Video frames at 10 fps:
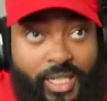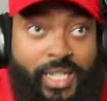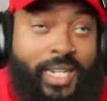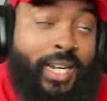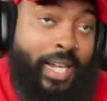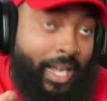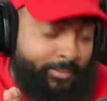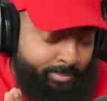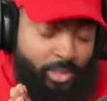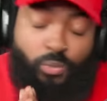And
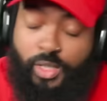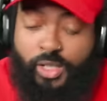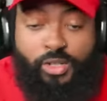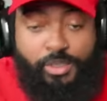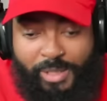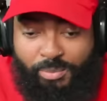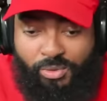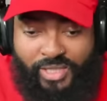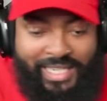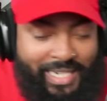I've been one of those
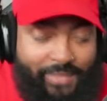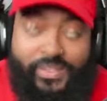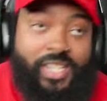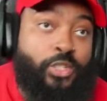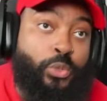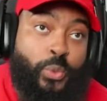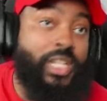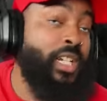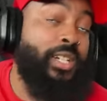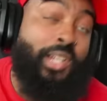people that have not
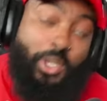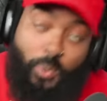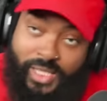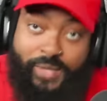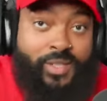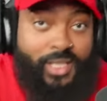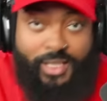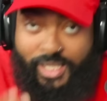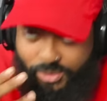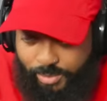agreed with
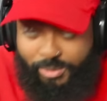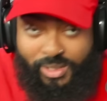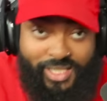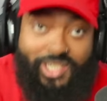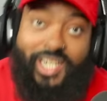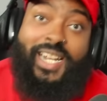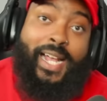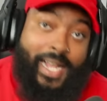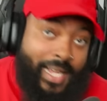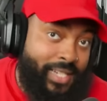everything that Triple H
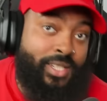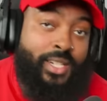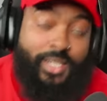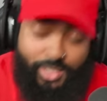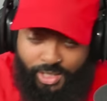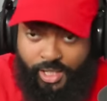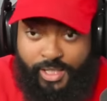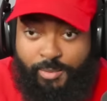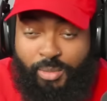has done.